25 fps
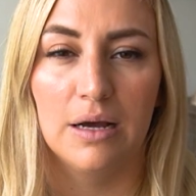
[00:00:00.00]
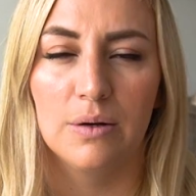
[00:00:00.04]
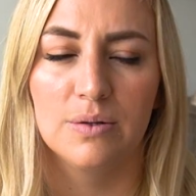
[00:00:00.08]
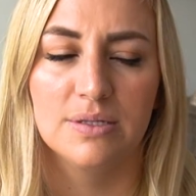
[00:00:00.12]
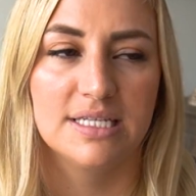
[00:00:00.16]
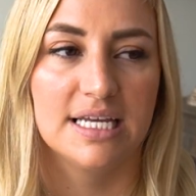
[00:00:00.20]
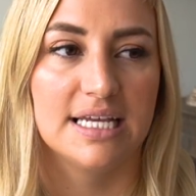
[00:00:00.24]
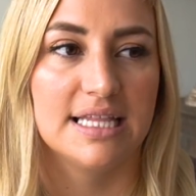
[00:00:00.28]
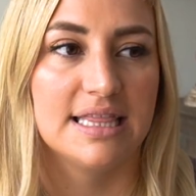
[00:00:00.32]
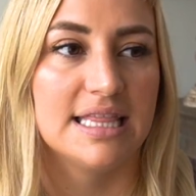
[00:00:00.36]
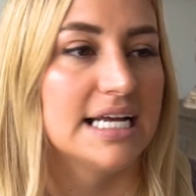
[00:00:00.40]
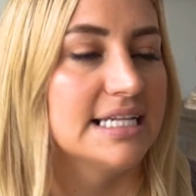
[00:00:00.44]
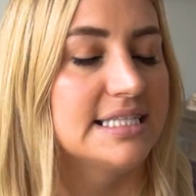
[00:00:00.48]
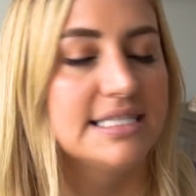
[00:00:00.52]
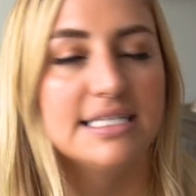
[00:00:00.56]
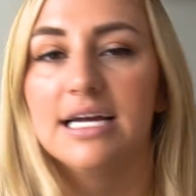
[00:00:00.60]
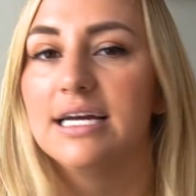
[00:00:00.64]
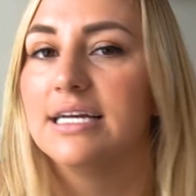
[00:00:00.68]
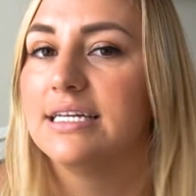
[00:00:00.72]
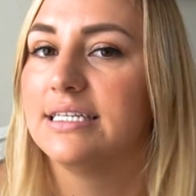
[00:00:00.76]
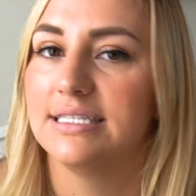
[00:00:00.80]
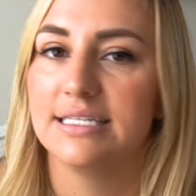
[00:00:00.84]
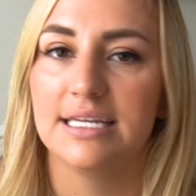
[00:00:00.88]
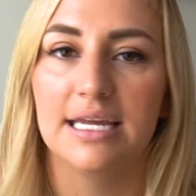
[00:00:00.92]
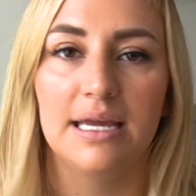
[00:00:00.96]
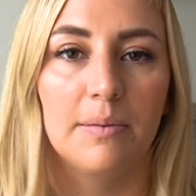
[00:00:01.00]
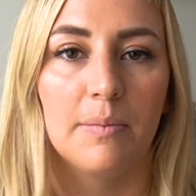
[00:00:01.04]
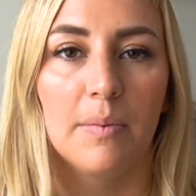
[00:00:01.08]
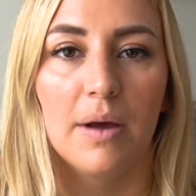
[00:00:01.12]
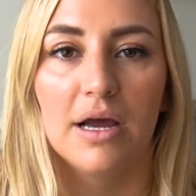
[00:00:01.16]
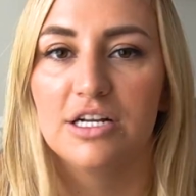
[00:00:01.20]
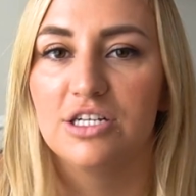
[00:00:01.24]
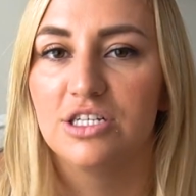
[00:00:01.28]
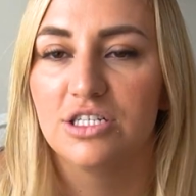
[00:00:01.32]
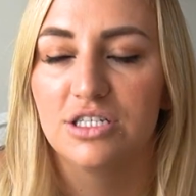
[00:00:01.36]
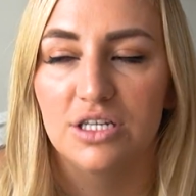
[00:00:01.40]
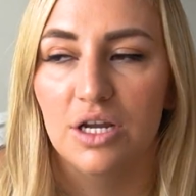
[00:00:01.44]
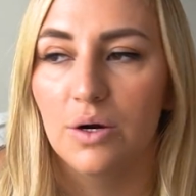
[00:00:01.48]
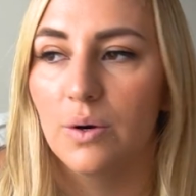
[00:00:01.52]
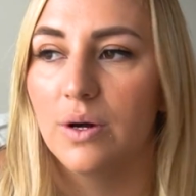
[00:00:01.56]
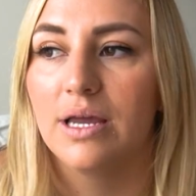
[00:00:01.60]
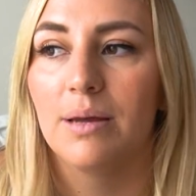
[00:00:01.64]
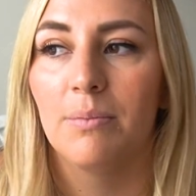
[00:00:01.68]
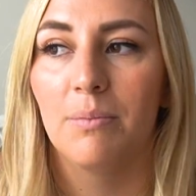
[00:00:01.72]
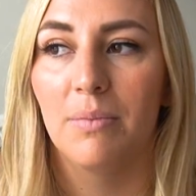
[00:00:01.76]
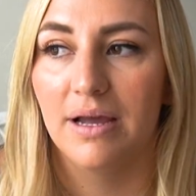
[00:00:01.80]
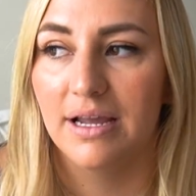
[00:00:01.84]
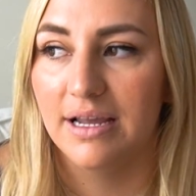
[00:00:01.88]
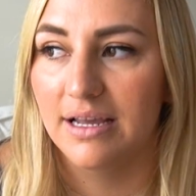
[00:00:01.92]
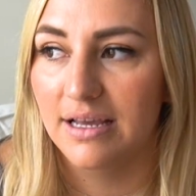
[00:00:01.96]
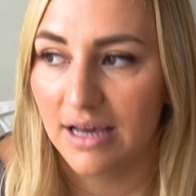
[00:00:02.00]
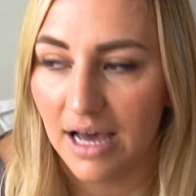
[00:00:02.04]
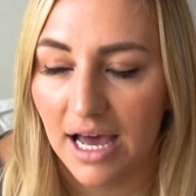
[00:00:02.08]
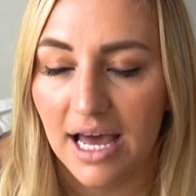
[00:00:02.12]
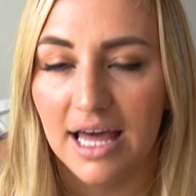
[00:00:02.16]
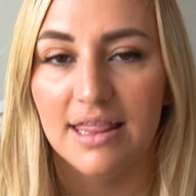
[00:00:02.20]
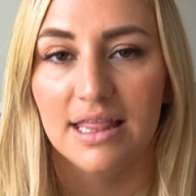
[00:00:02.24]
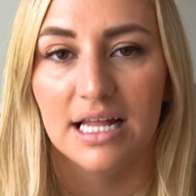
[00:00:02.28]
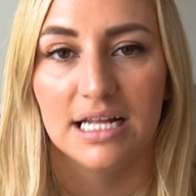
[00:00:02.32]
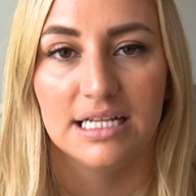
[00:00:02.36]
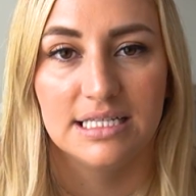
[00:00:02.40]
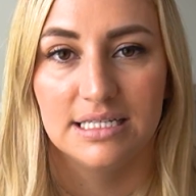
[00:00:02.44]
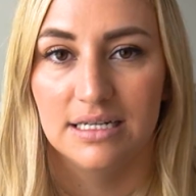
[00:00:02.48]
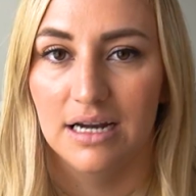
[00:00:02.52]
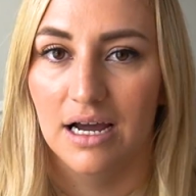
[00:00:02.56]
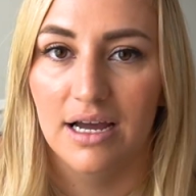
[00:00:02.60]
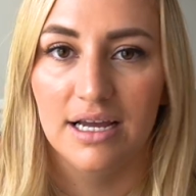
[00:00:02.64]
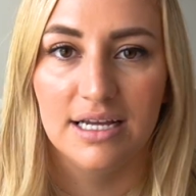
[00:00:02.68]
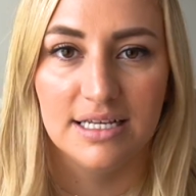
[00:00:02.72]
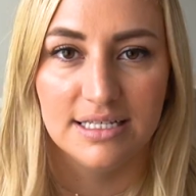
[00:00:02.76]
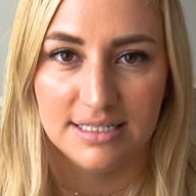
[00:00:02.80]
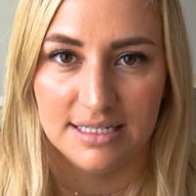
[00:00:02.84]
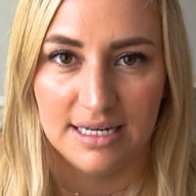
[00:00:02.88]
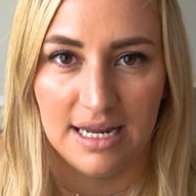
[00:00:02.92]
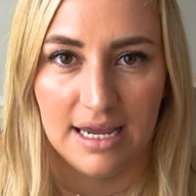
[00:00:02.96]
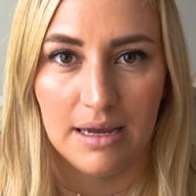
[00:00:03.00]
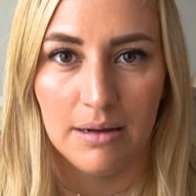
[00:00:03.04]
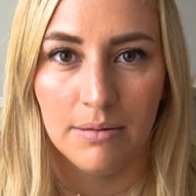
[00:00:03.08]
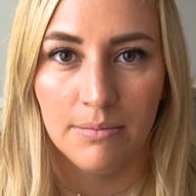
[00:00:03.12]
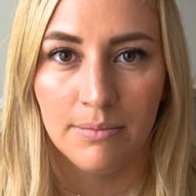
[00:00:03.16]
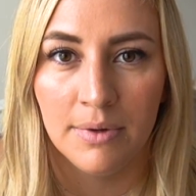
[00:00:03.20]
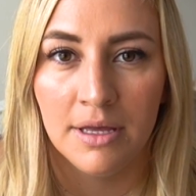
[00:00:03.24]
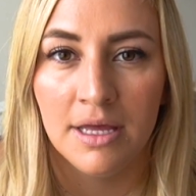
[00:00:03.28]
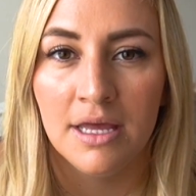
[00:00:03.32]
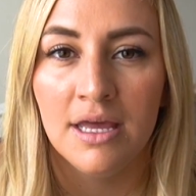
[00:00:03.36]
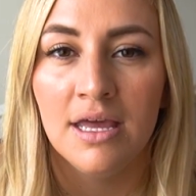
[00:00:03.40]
I was like, that's not his name. I just know it in my gut. That's not his name.